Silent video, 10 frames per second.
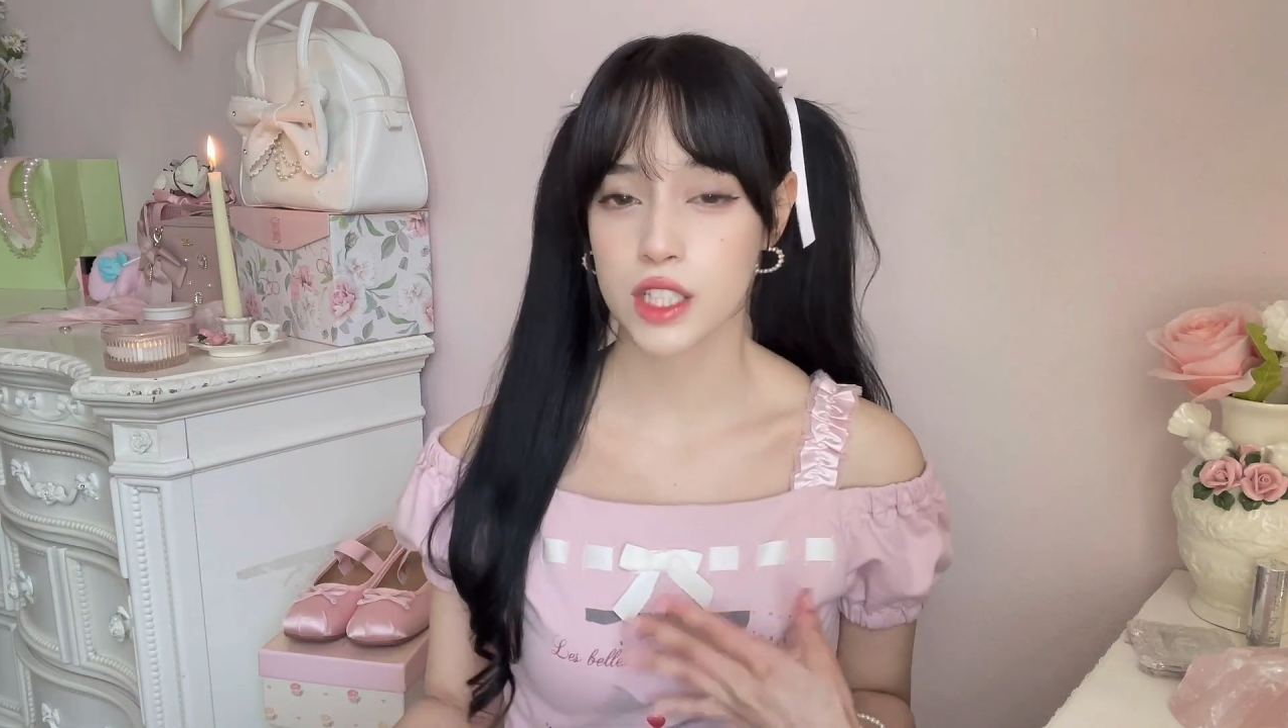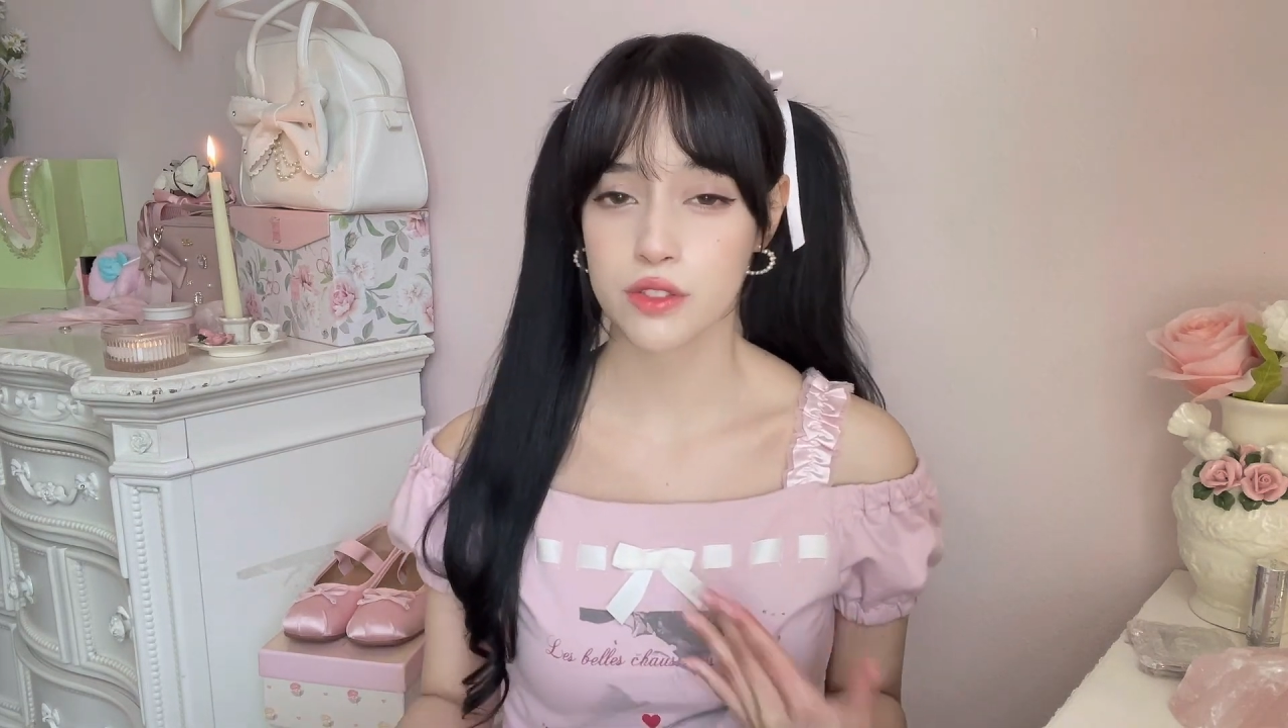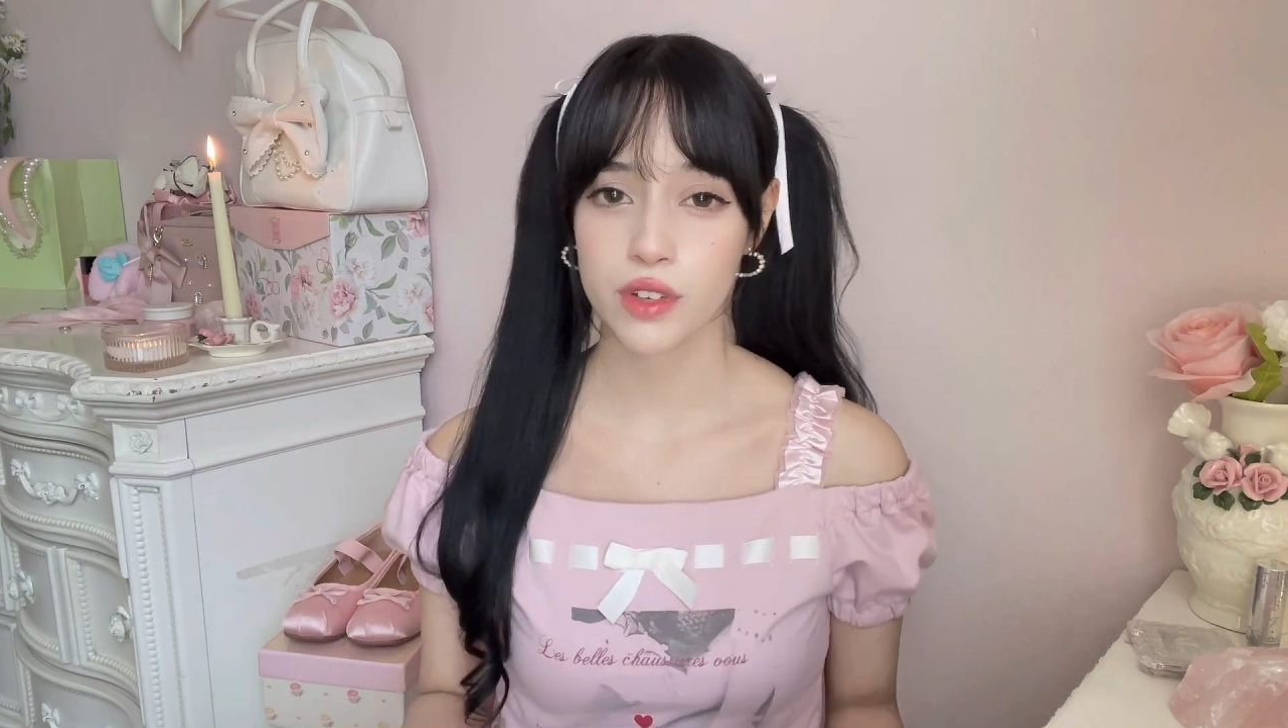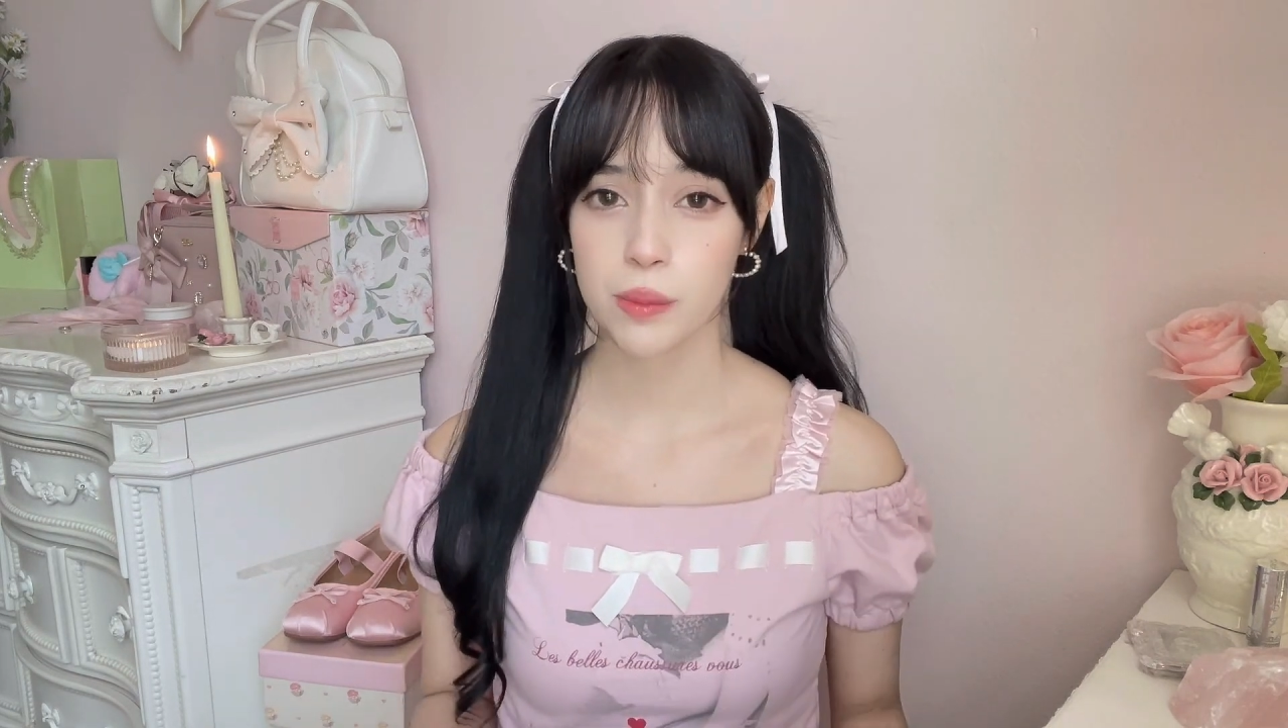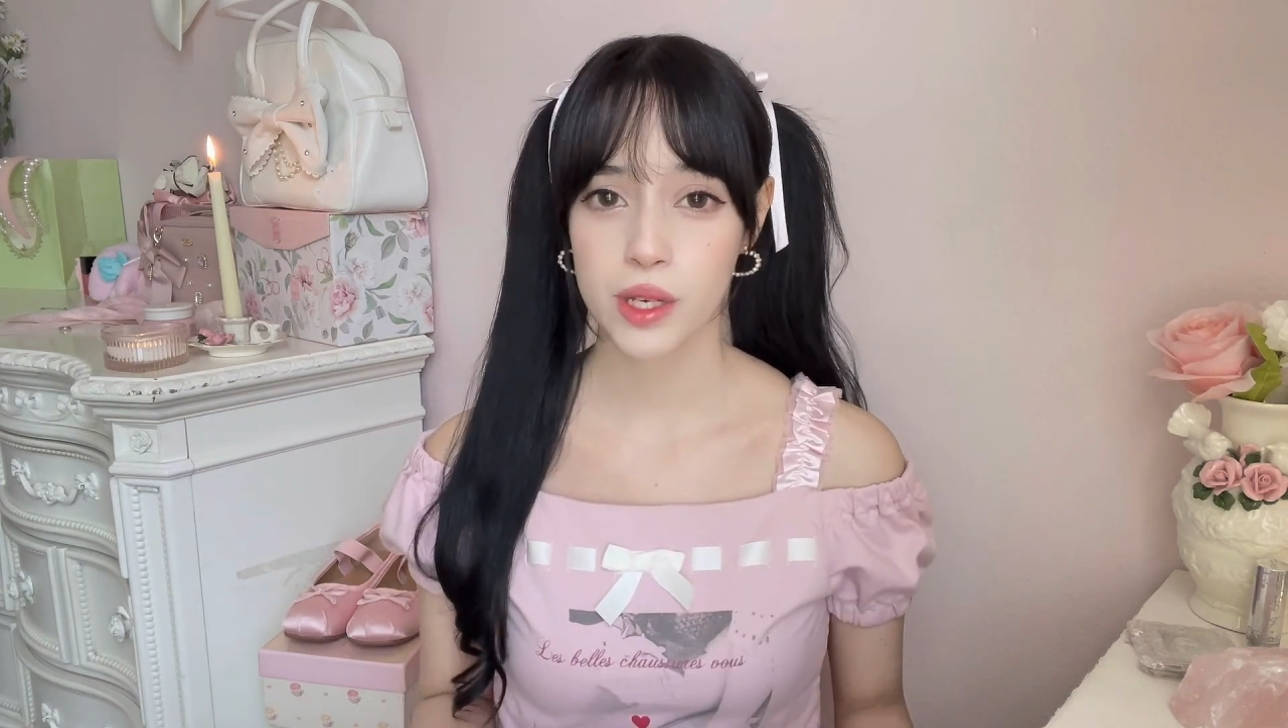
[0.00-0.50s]

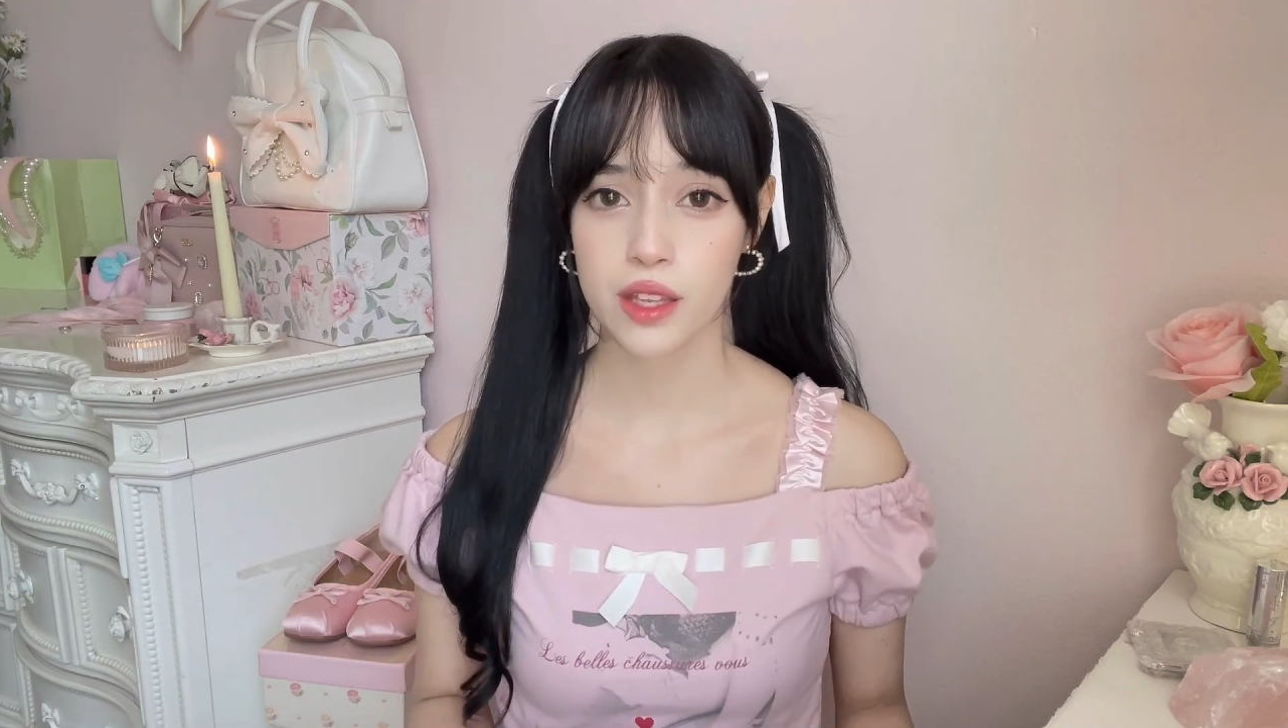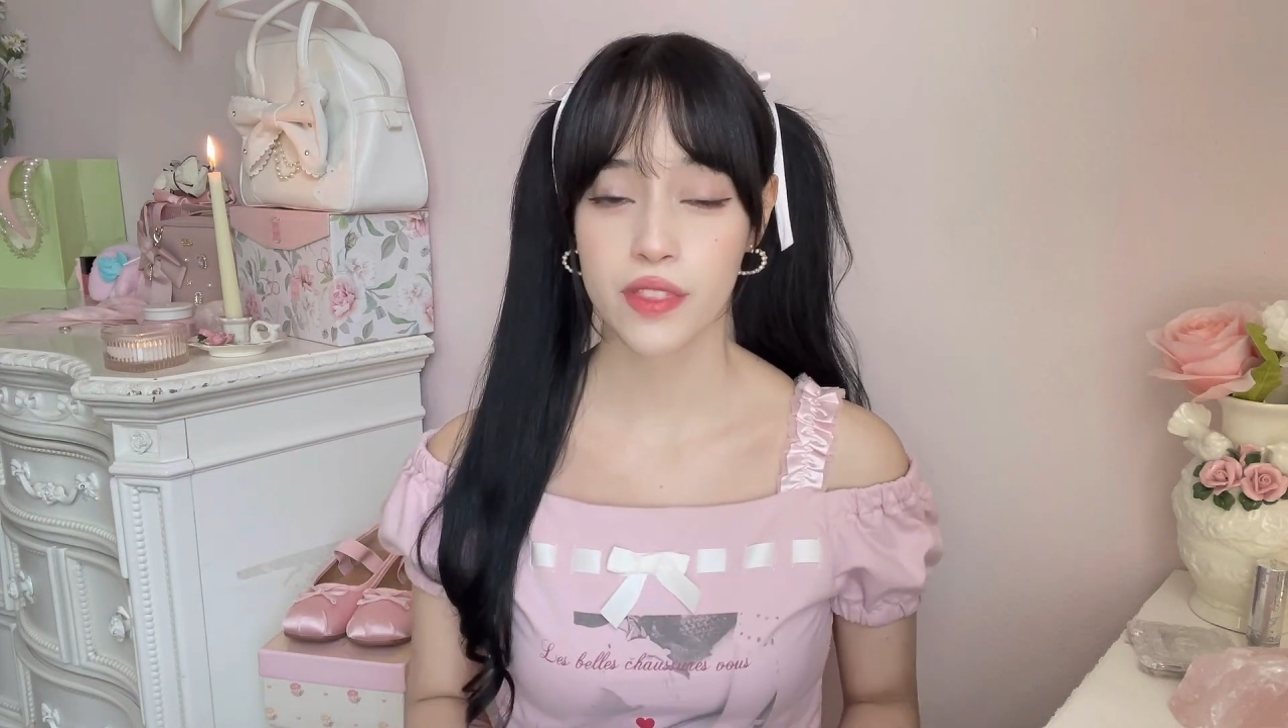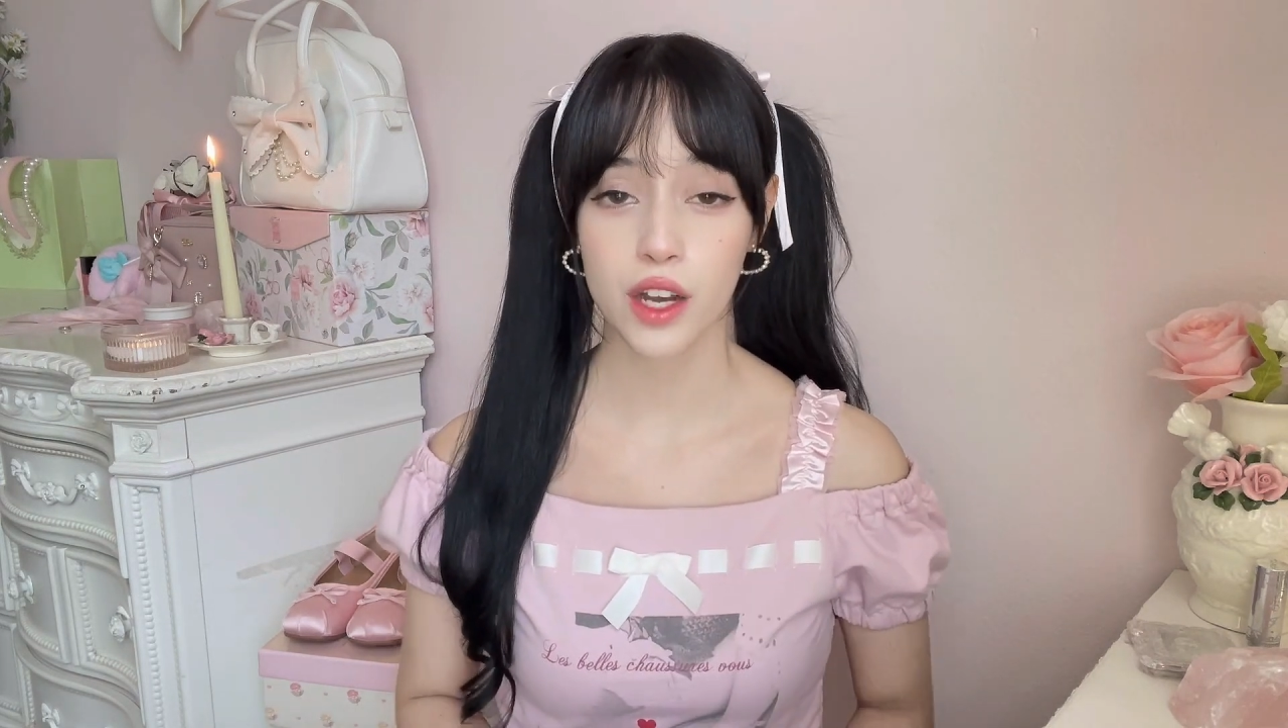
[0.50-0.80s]
and feminine